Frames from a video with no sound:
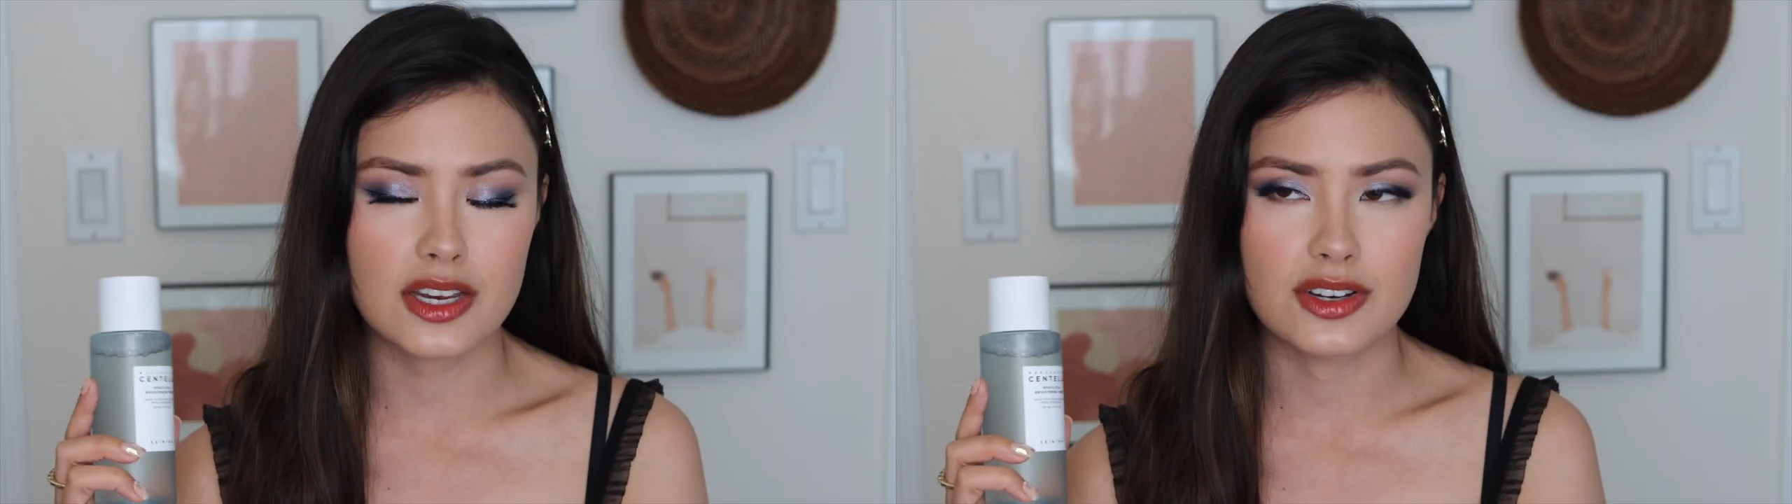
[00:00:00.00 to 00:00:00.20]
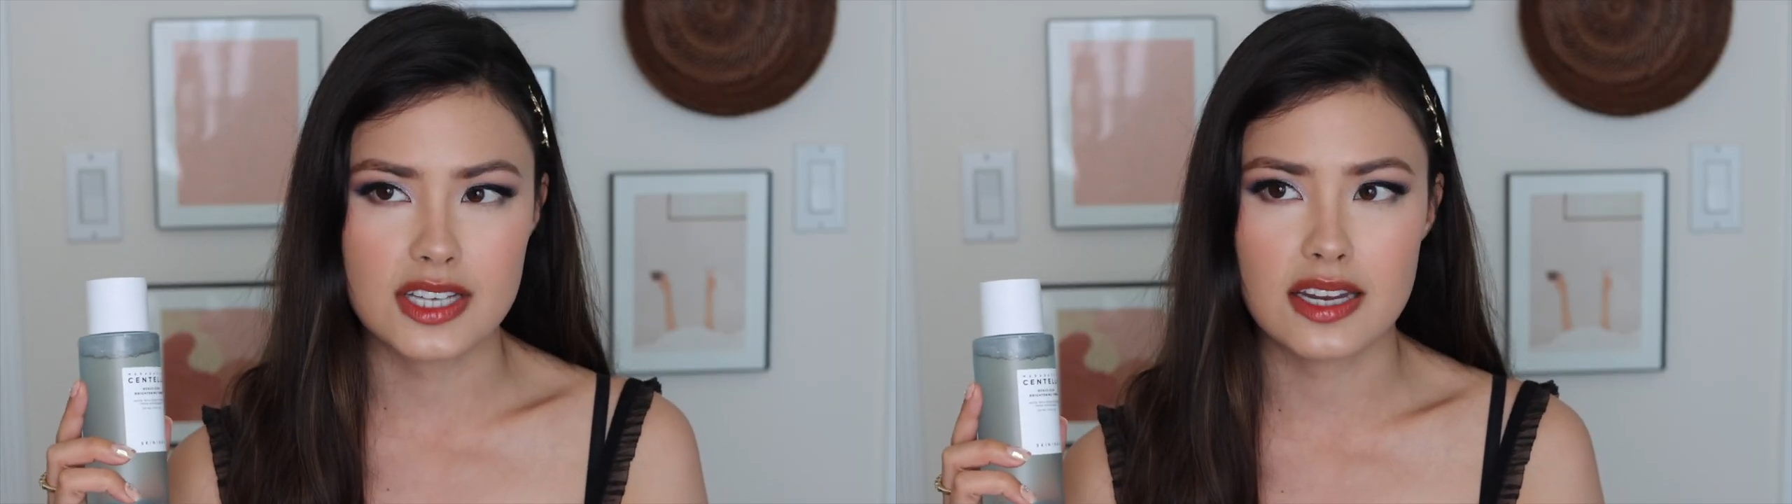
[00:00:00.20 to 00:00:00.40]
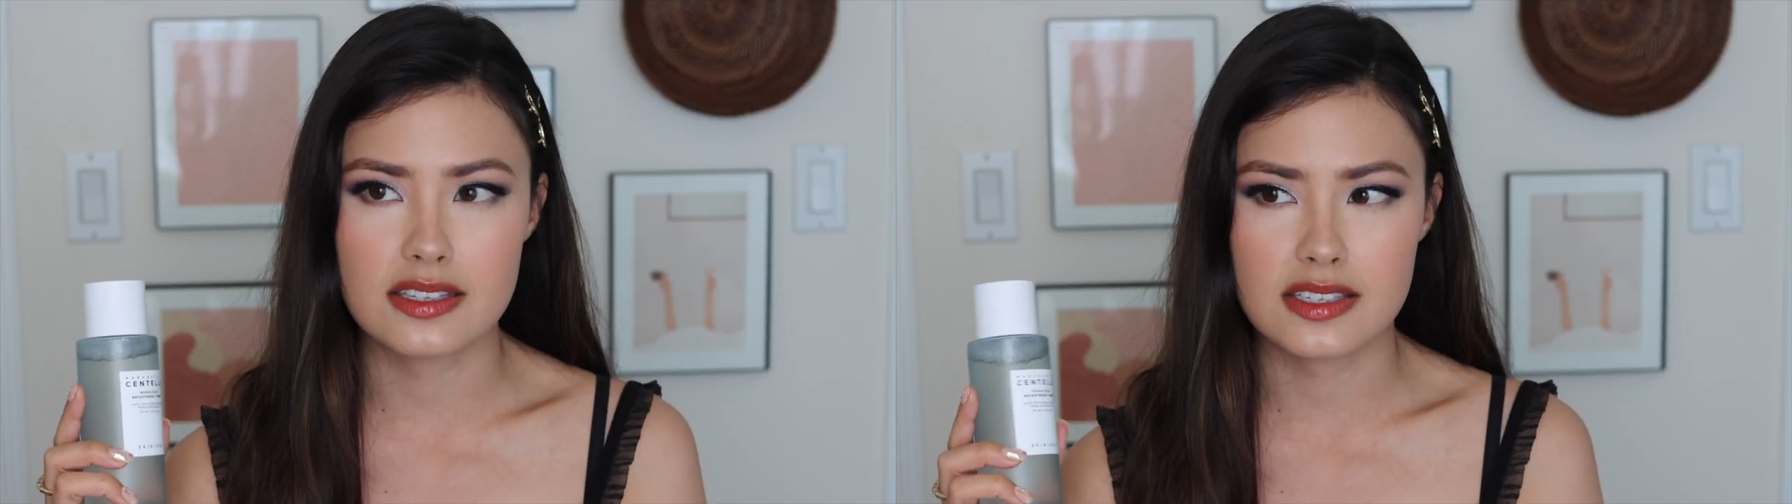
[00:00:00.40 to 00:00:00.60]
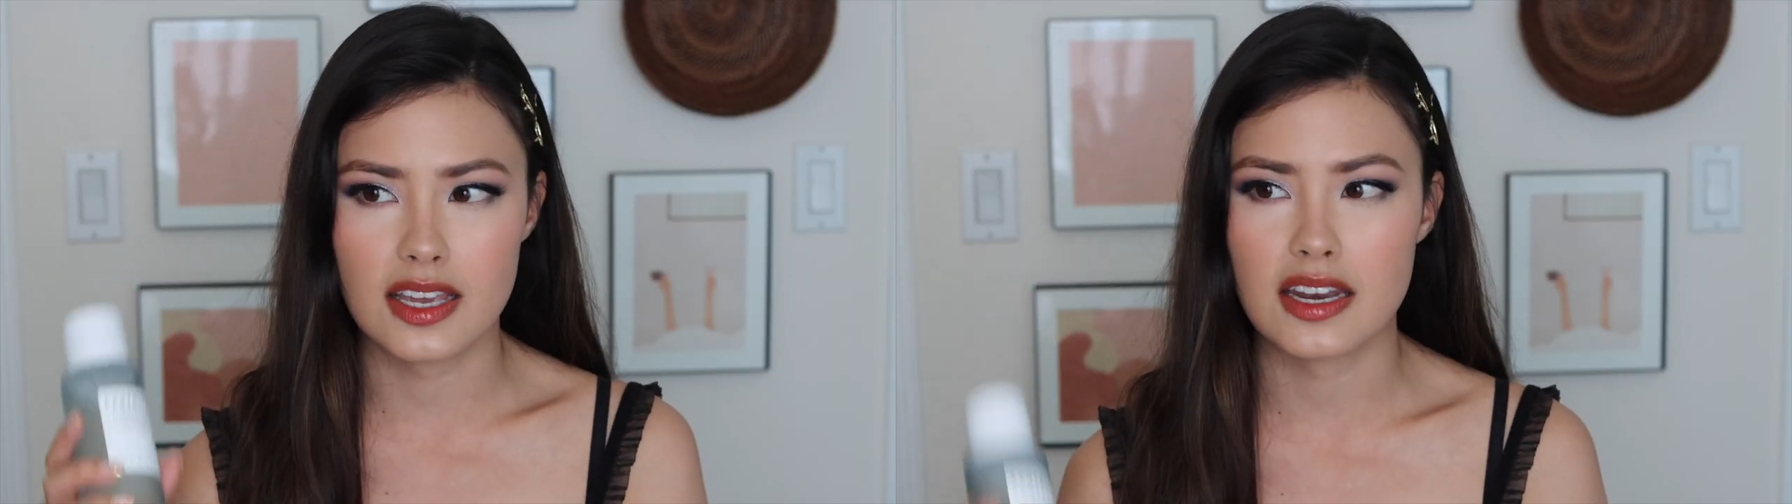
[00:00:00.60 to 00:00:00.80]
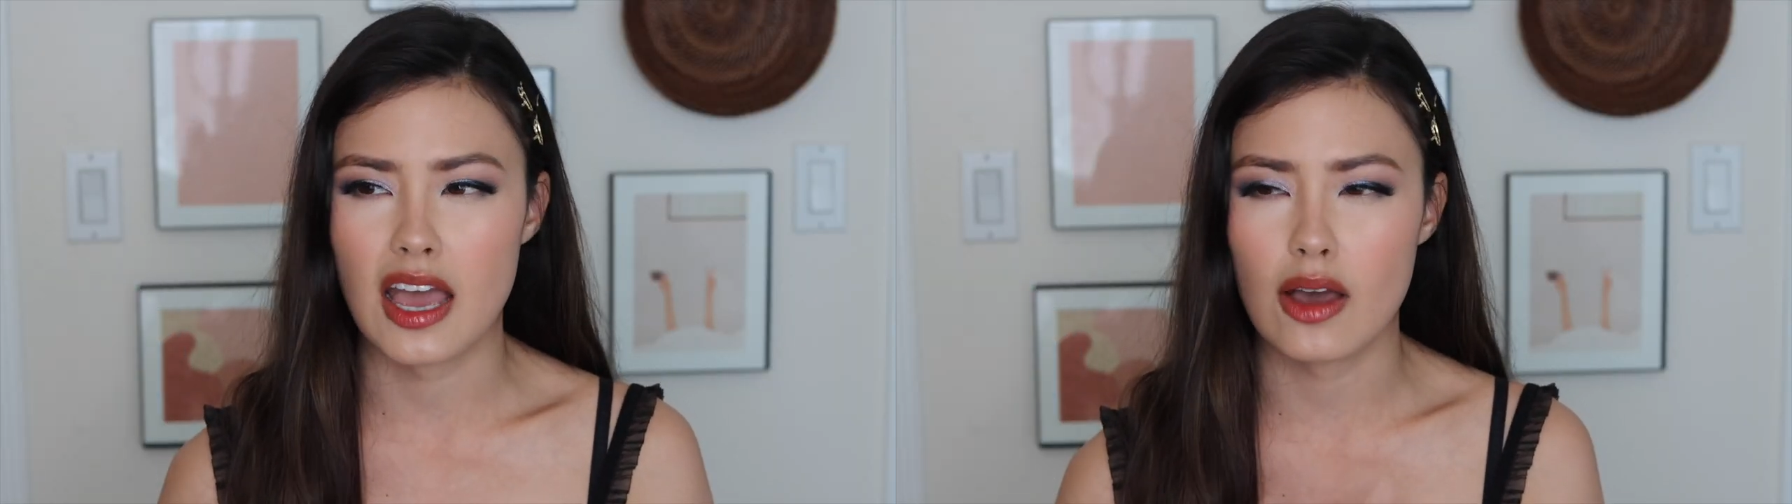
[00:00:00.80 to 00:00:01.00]
irritated
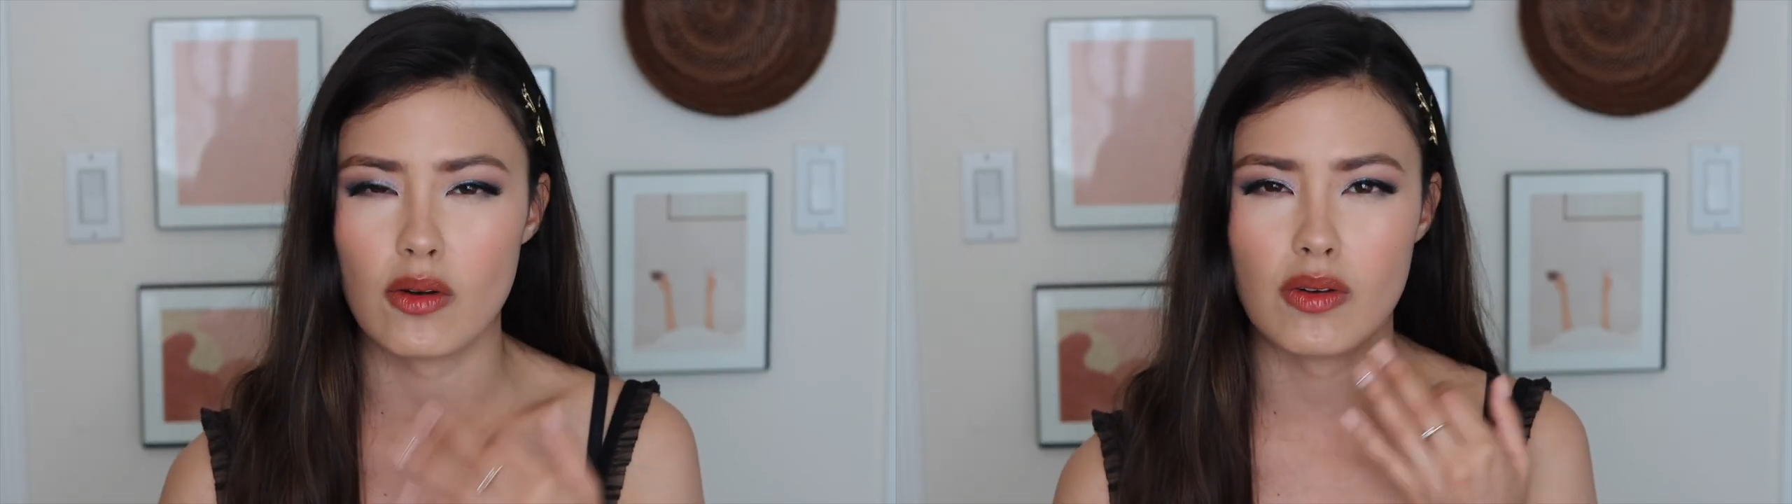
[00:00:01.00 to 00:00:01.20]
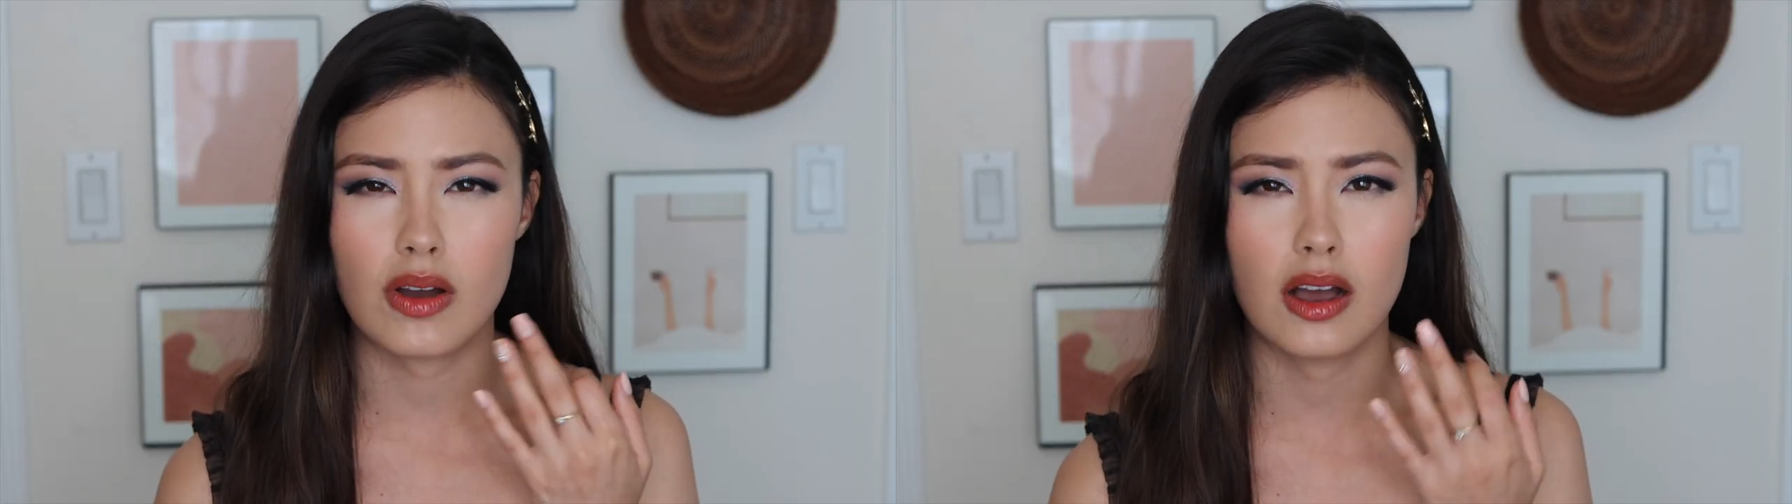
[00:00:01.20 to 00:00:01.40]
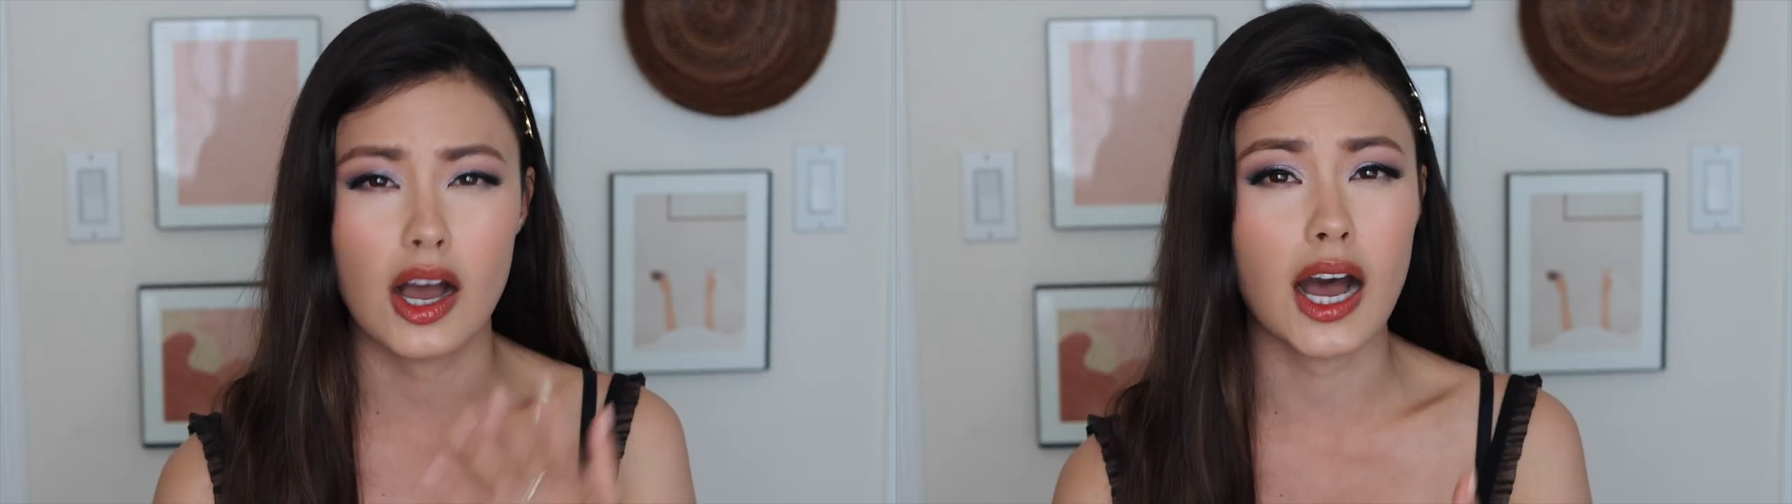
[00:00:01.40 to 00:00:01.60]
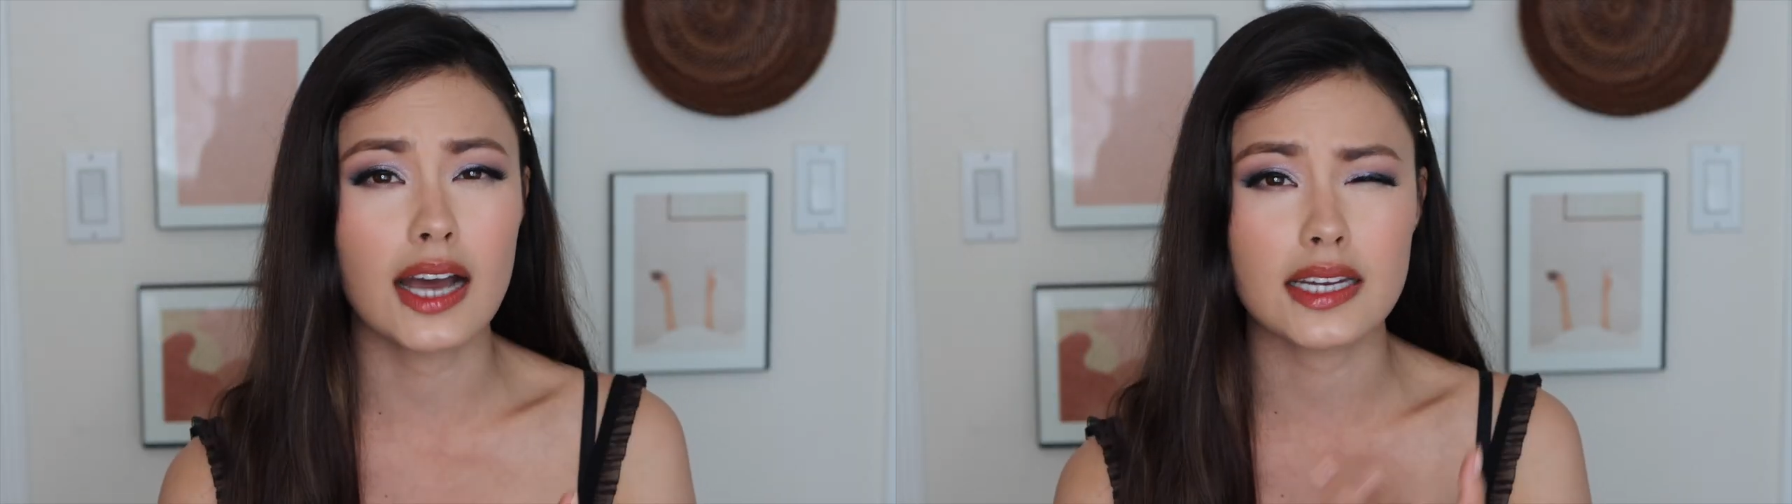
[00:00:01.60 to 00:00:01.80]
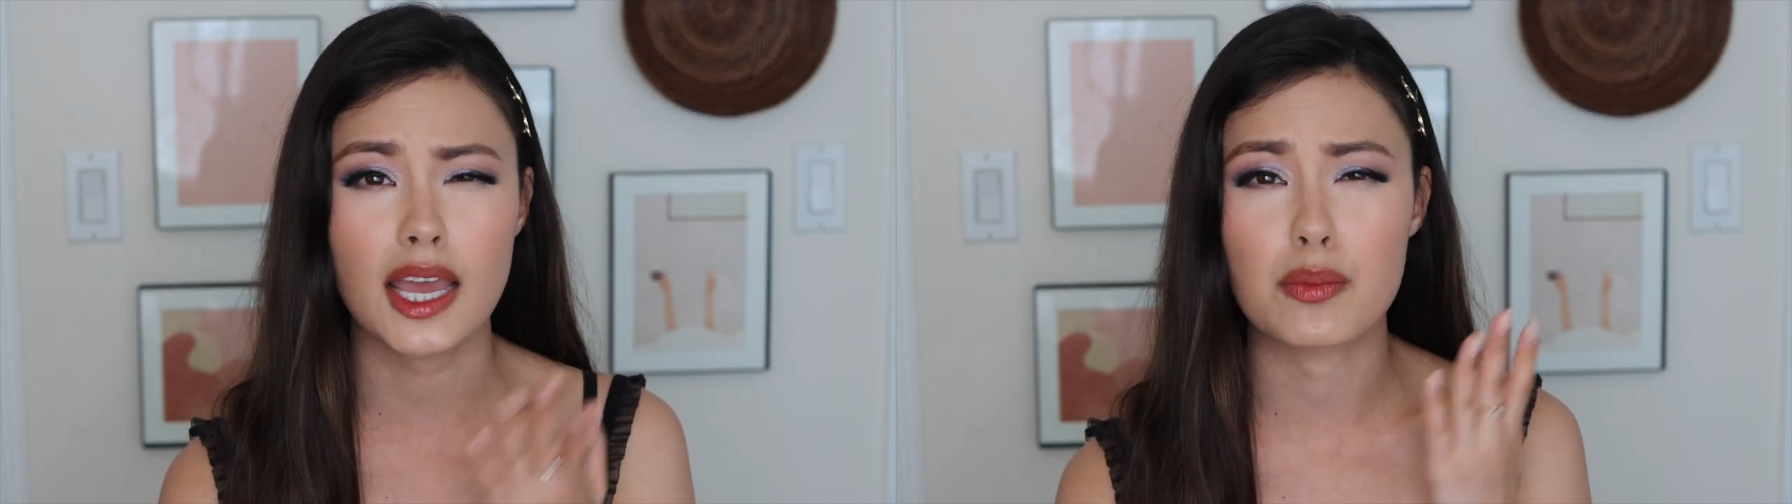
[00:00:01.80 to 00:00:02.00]
skin how
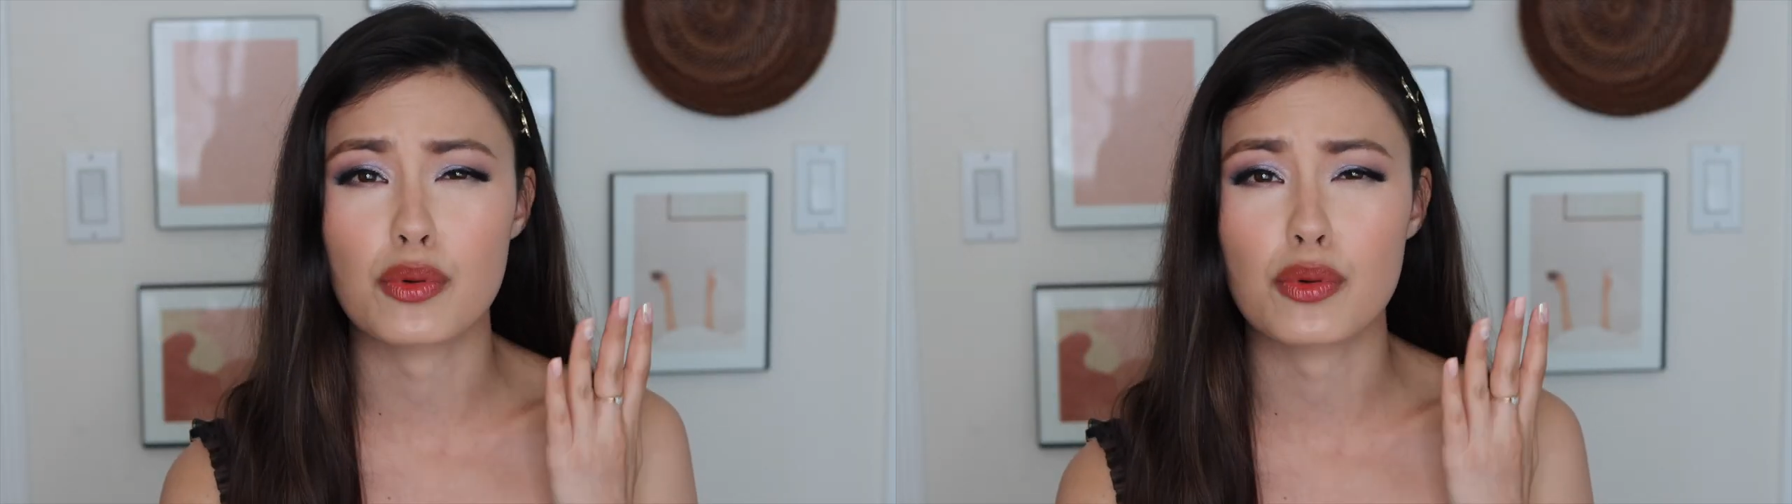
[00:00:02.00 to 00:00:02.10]
hot and